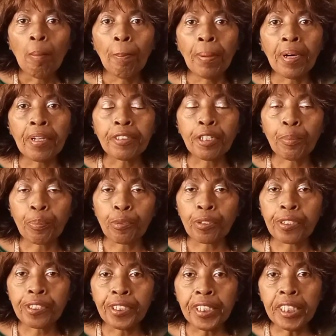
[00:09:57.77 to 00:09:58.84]
But the
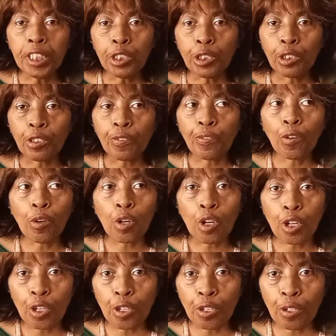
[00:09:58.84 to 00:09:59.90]
procedures for
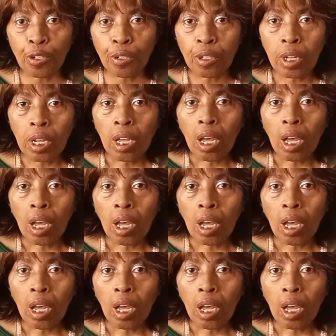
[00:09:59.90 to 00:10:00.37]
her